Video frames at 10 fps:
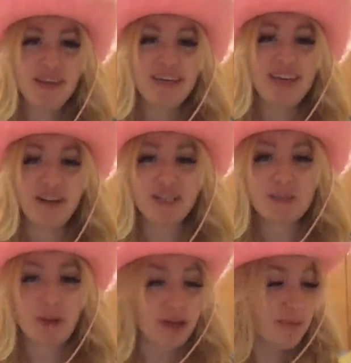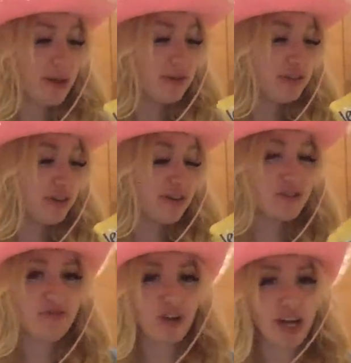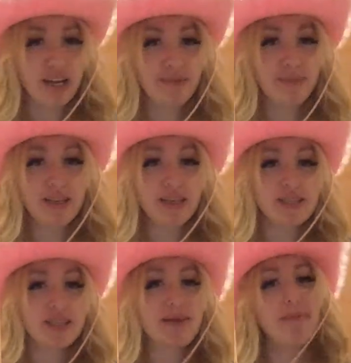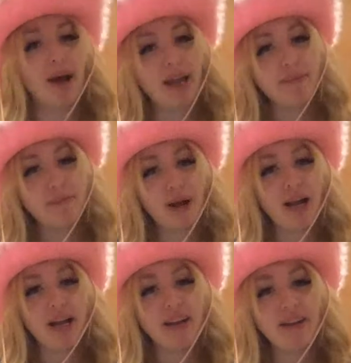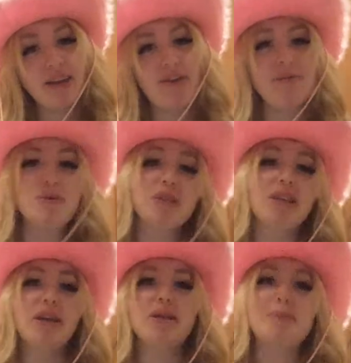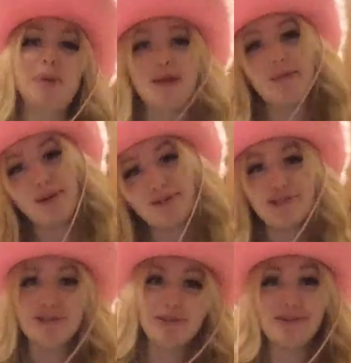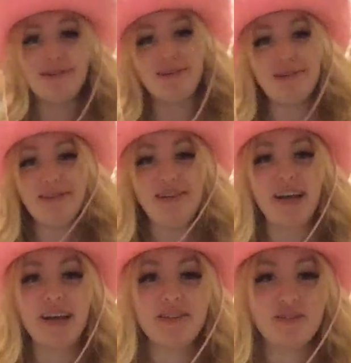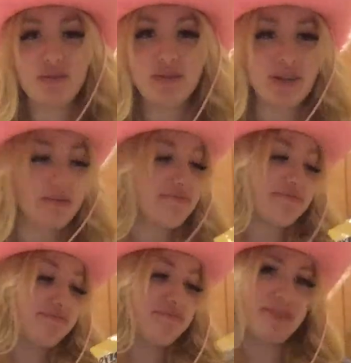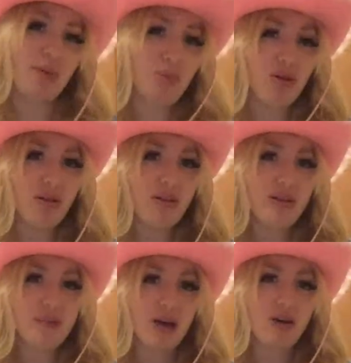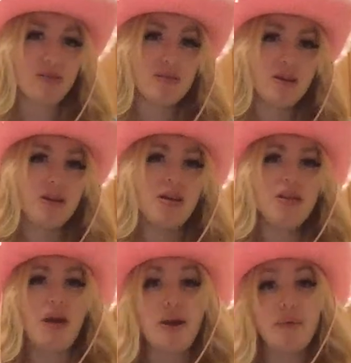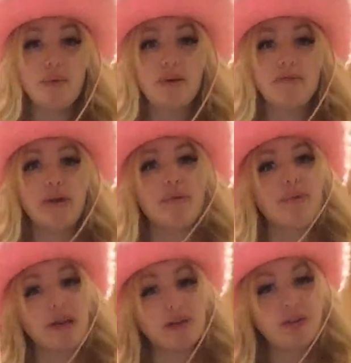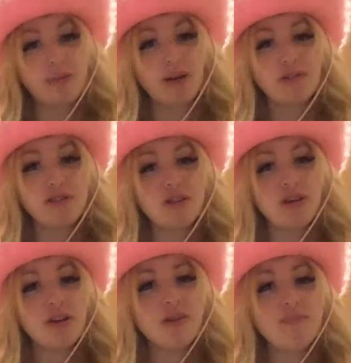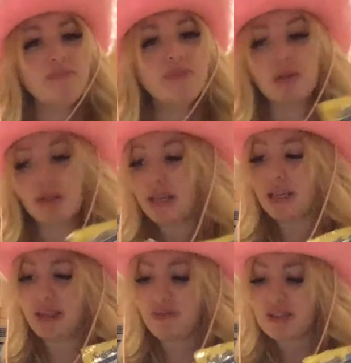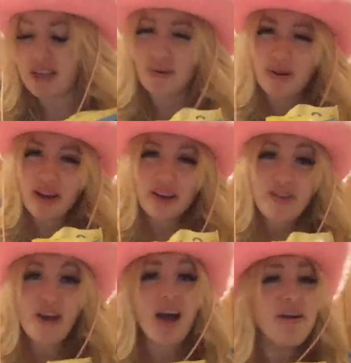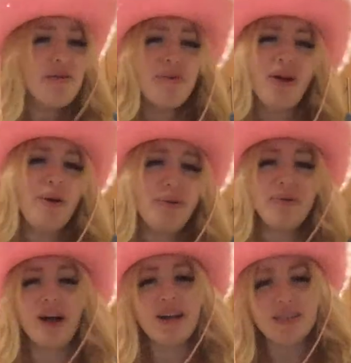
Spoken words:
Yeah, the Splenda brown sugar is fun because in my mind, if I'm using like Splenda brown sugar, I get to use like double the amount that I would have like regular brown sugar. So it like evens out kind of. I don't know, guys.